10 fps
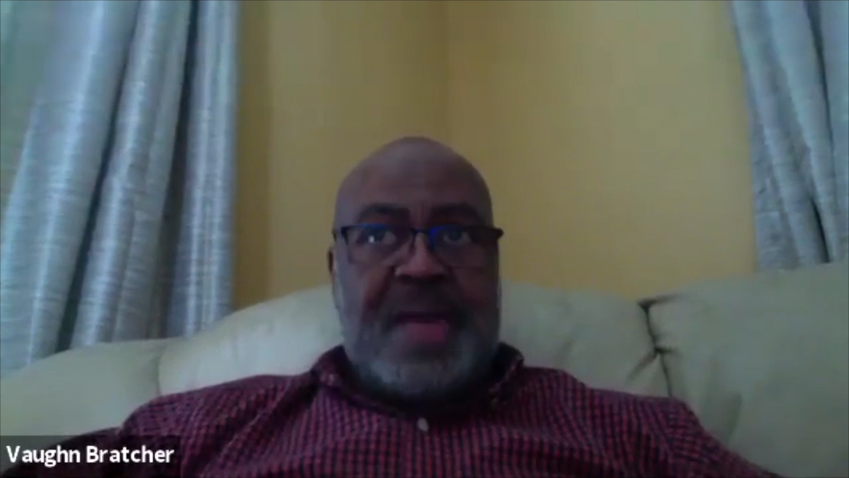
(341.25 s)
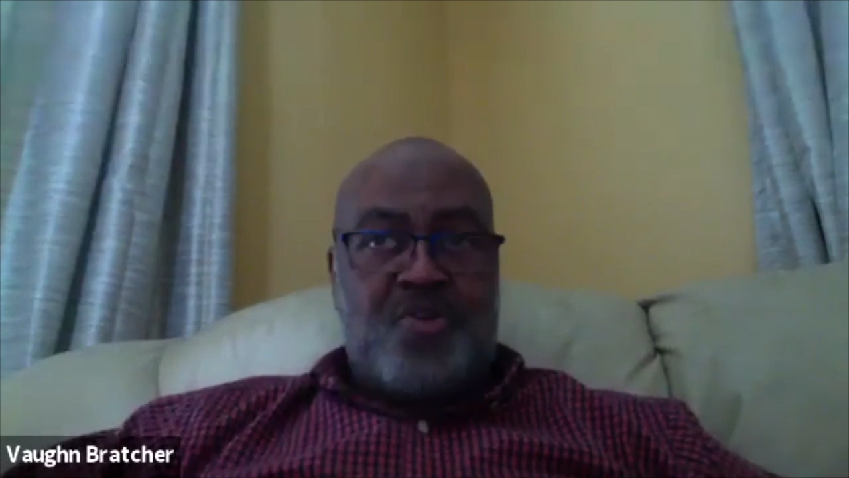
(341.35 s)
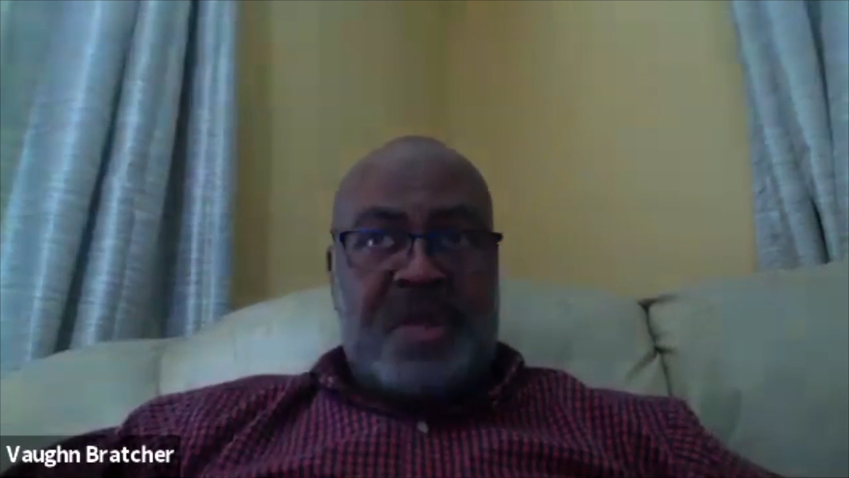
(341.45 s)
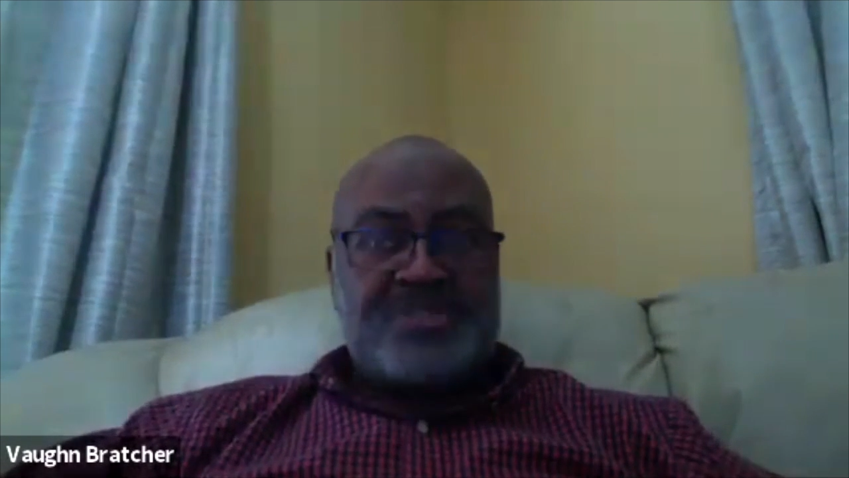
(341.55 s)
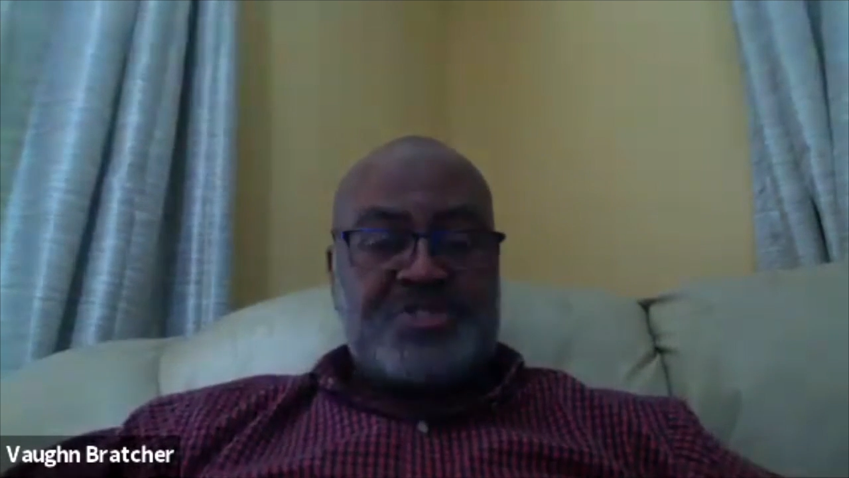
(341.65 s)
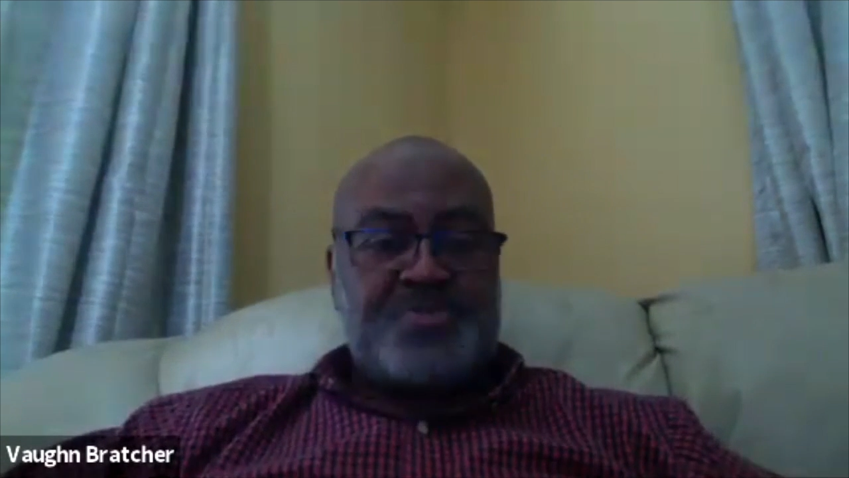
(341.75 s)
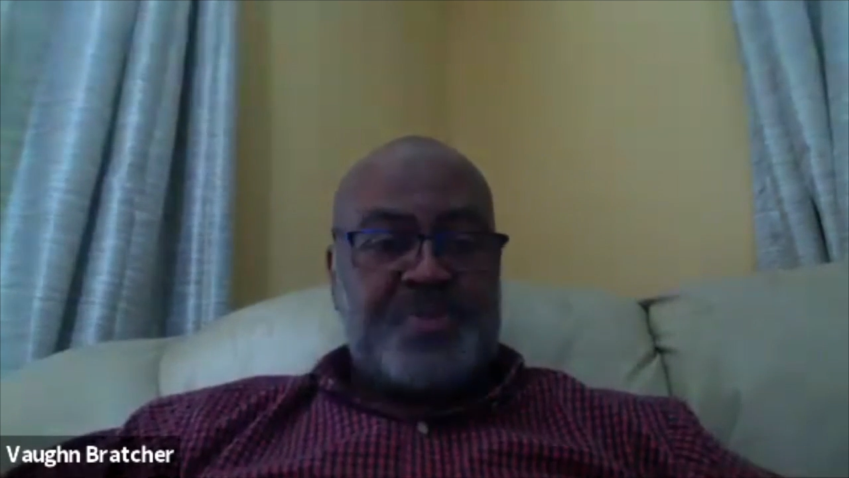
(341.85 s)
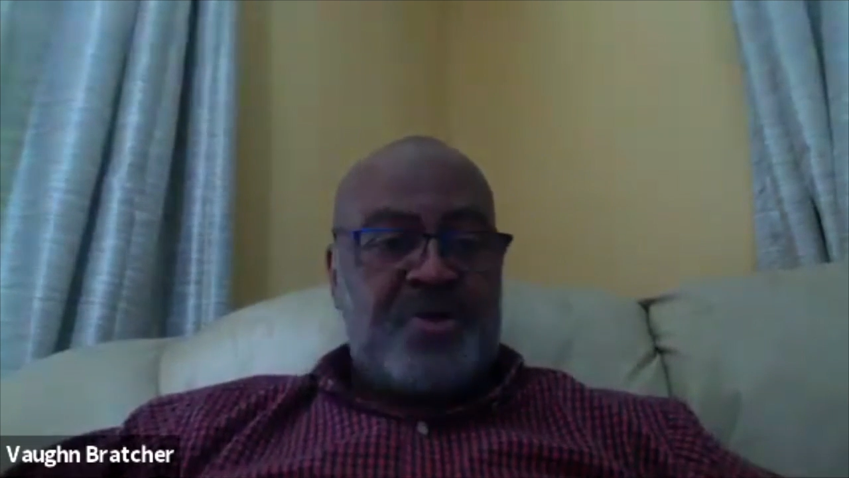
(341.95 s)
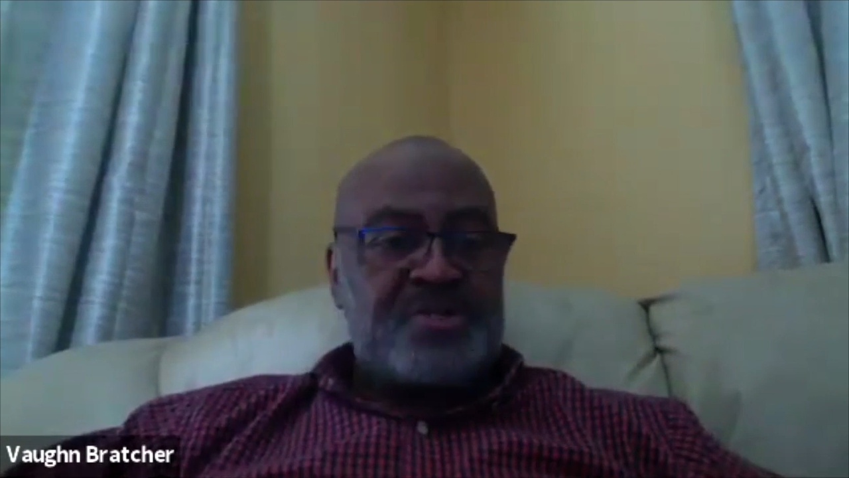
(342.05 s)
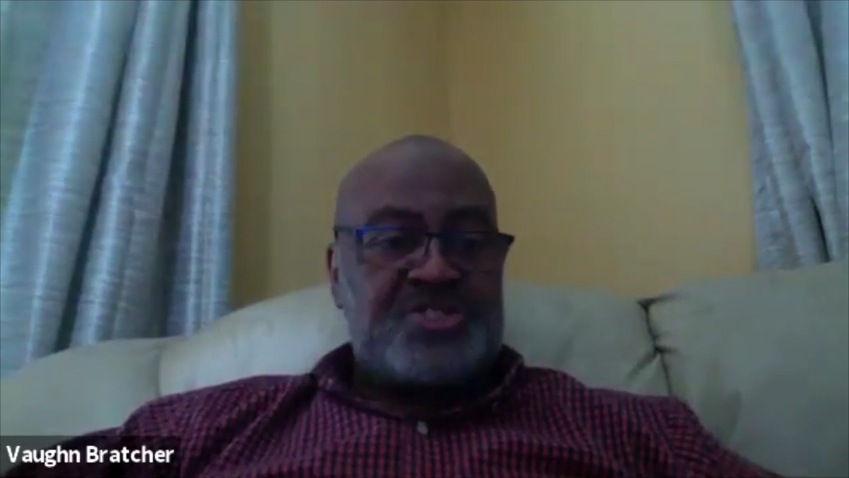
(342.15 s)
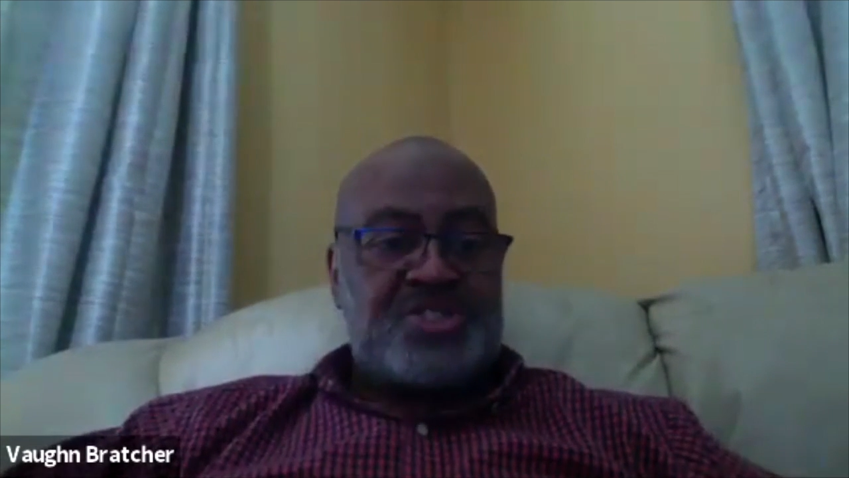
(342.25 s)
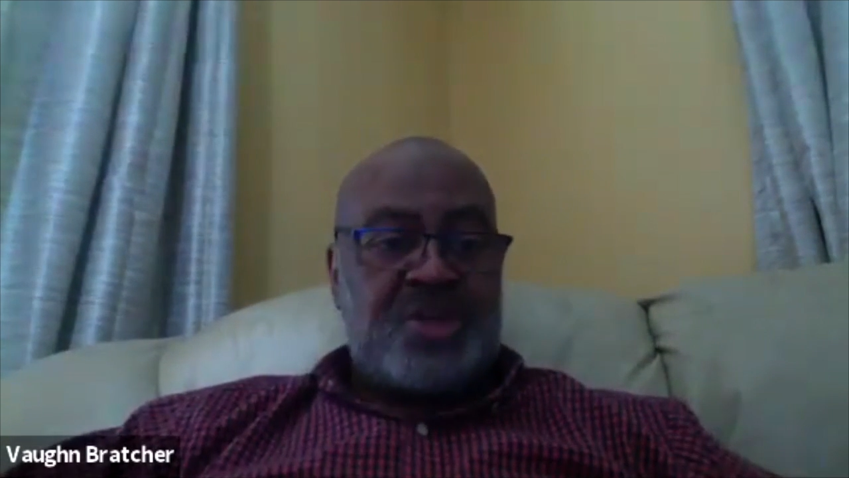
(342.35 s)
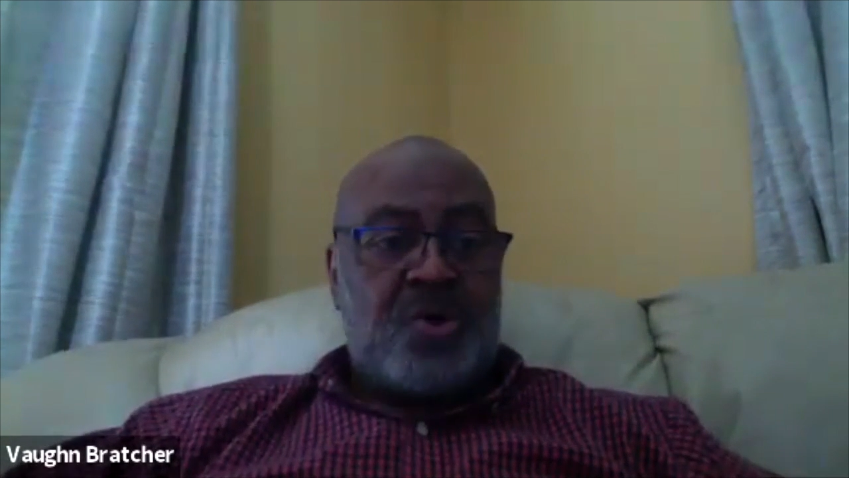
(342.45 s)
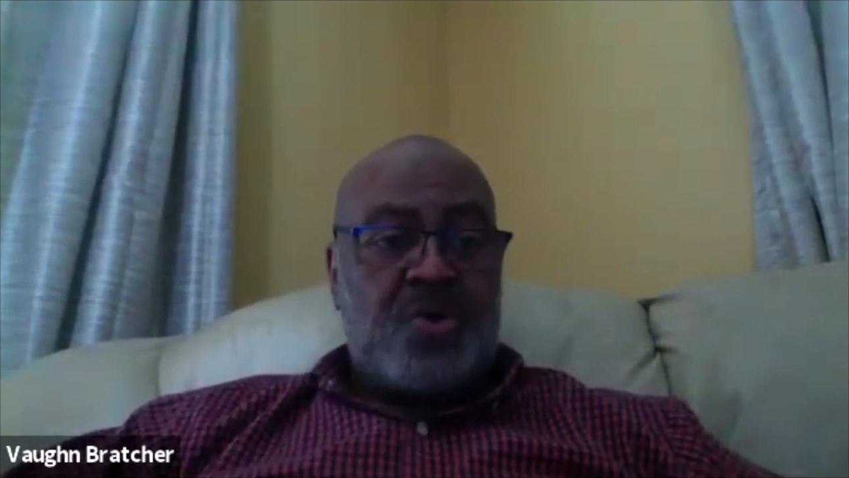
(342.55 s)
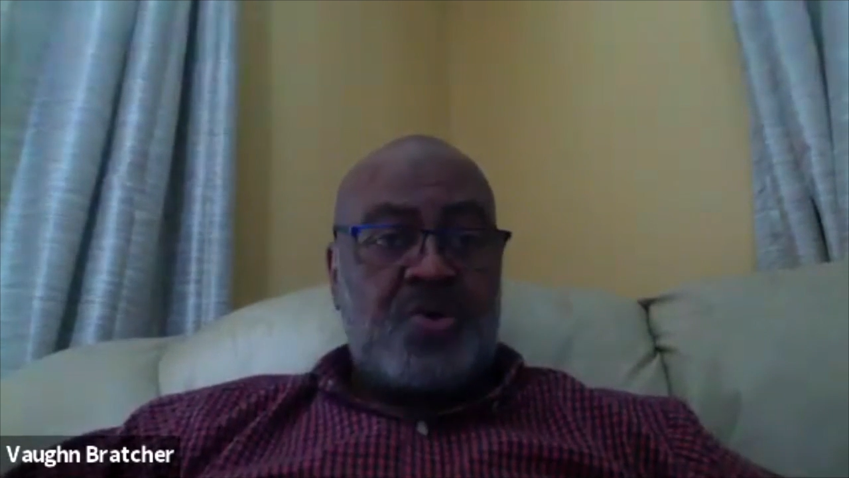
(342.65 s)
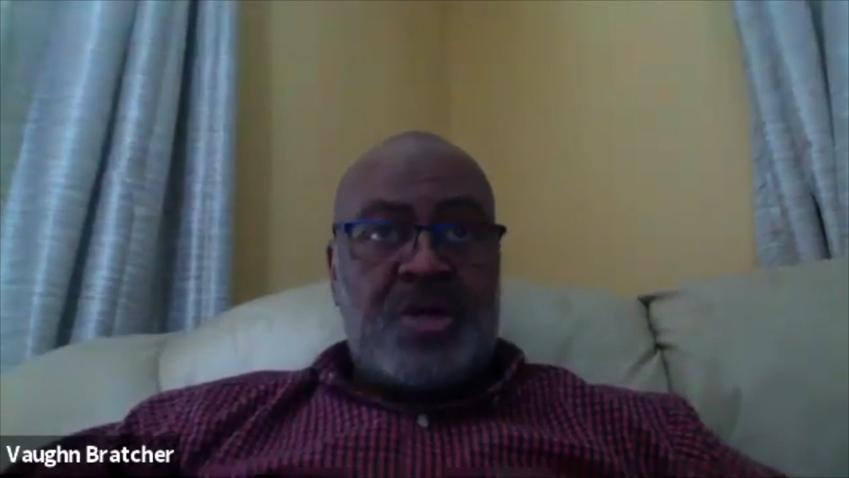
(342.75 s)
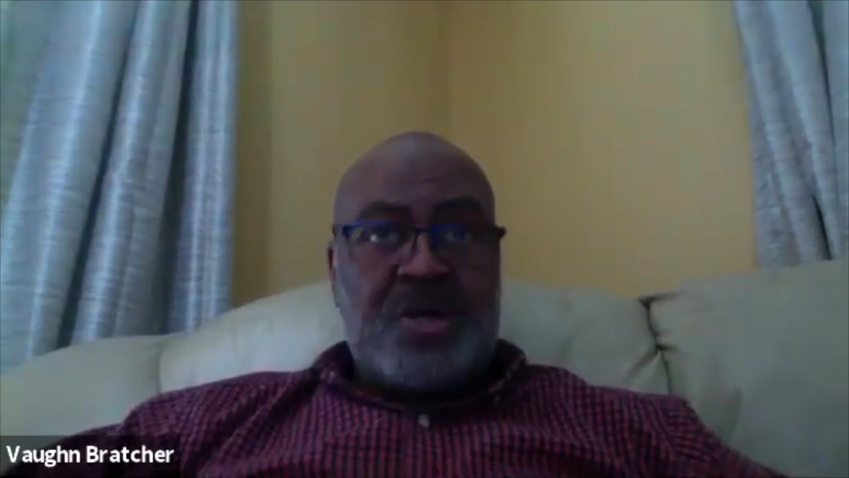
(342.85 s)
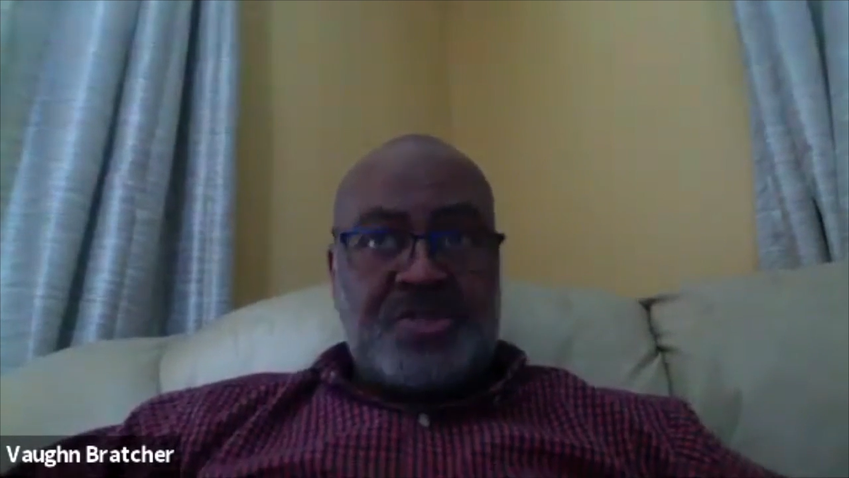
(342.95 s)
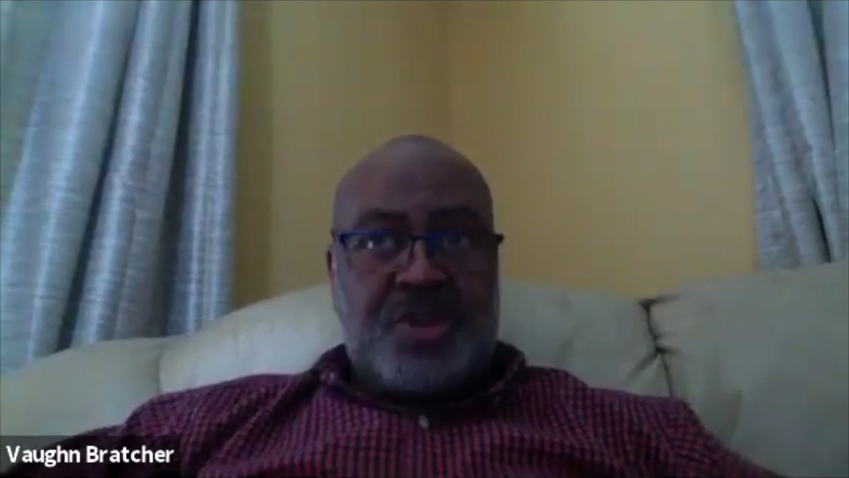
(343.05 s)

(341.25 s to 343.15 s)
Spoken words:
permeates the spirit and soul.